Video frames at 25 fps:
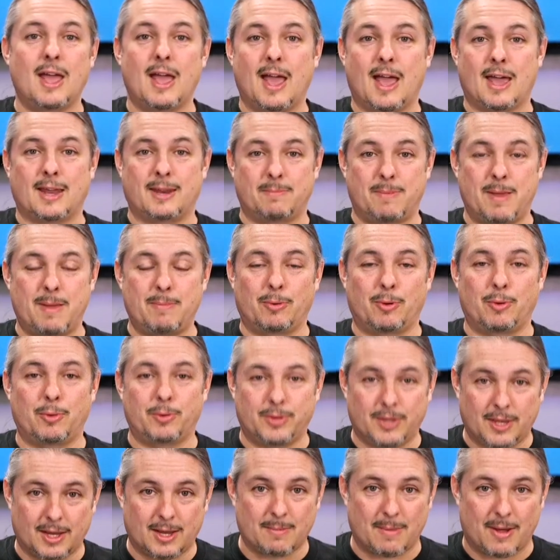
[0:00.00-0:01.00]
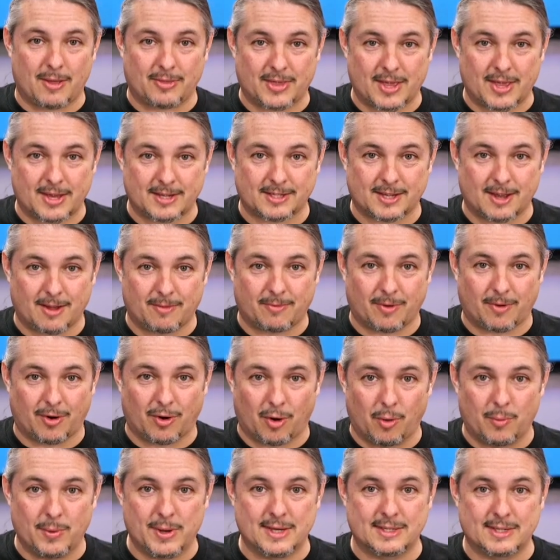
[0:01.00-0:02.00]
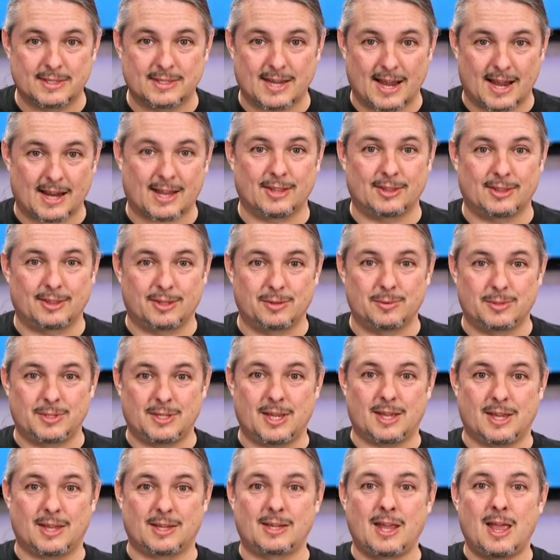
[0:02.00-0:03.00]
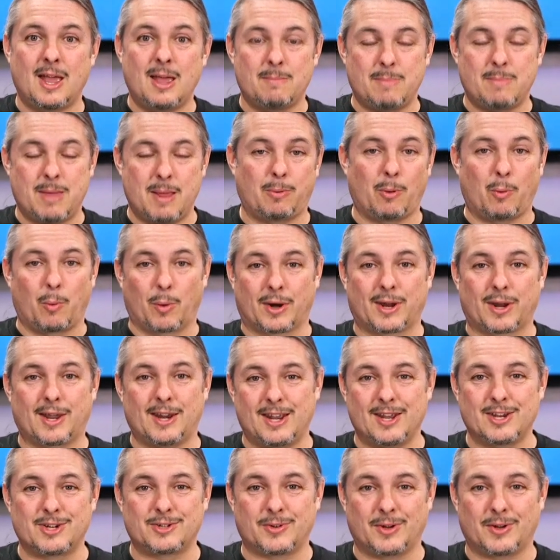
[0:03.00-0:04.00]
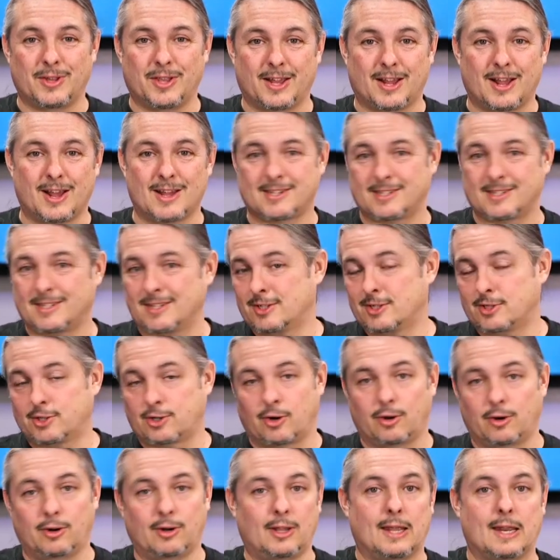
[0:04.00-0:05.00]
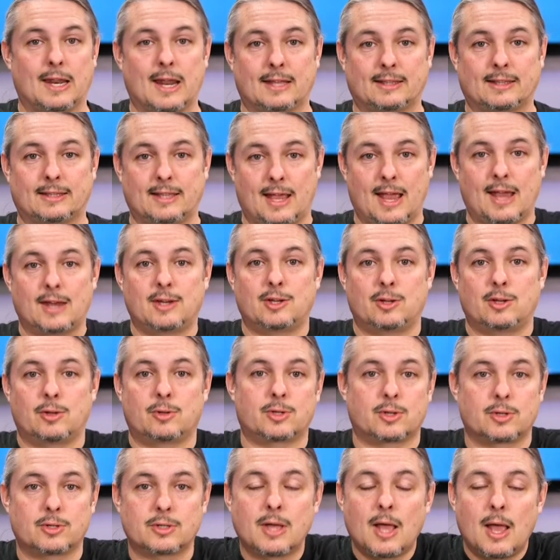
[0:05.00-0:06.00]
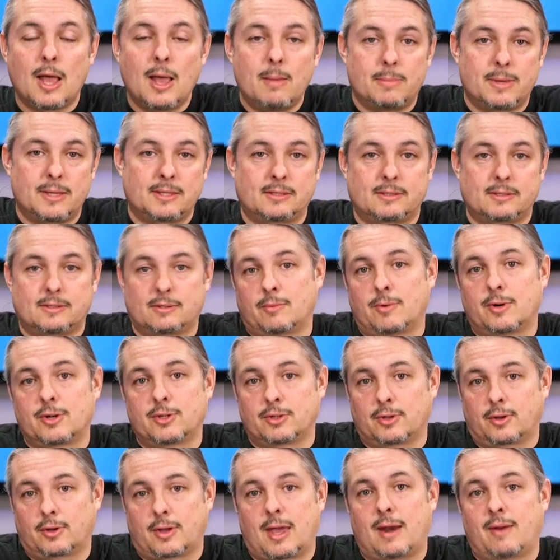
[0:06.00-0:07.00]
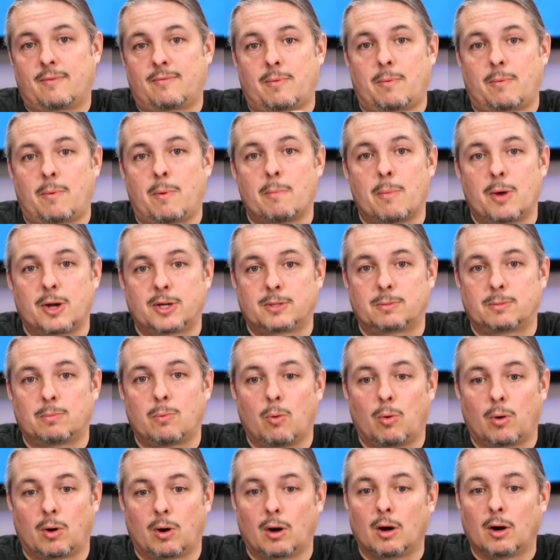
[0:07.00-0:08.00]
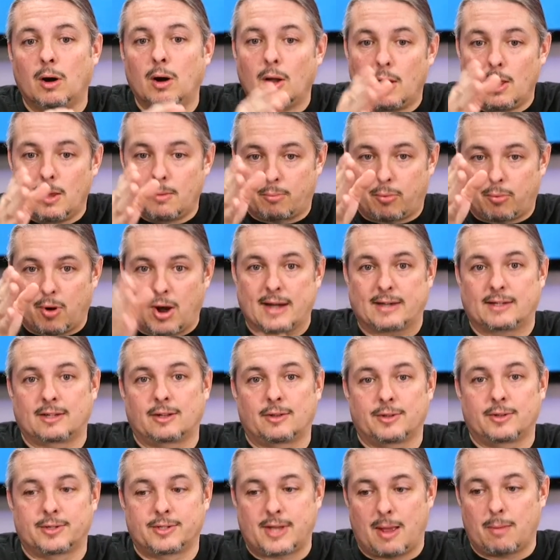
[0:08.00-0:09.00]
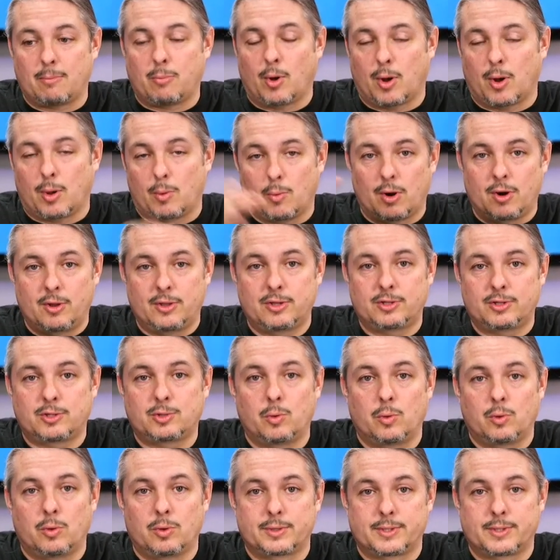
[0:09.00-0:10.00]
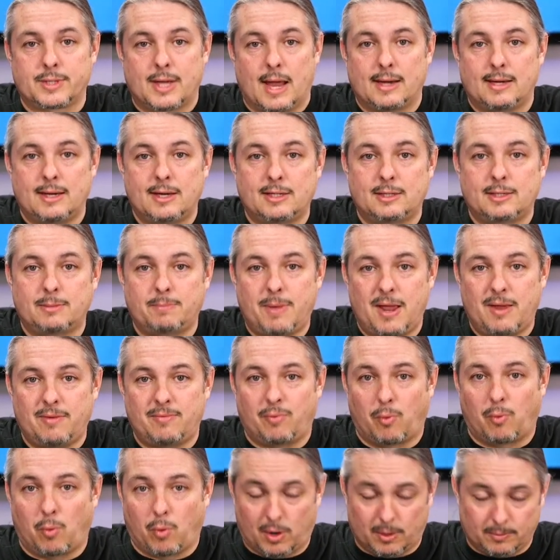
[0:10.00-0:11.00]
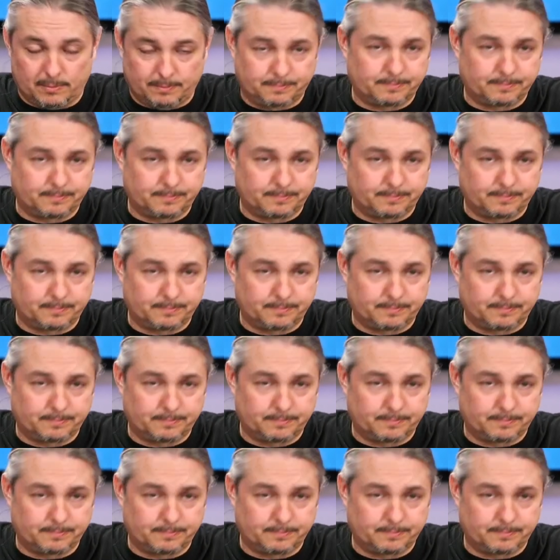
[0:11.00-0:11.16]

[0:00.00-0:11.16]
And the people who think about that stuff are always tech enthusiasts, people working in the industry like us, certainly not the end users. Business owners look at it from a much more practical standpoint. What are the tools I need to pay for?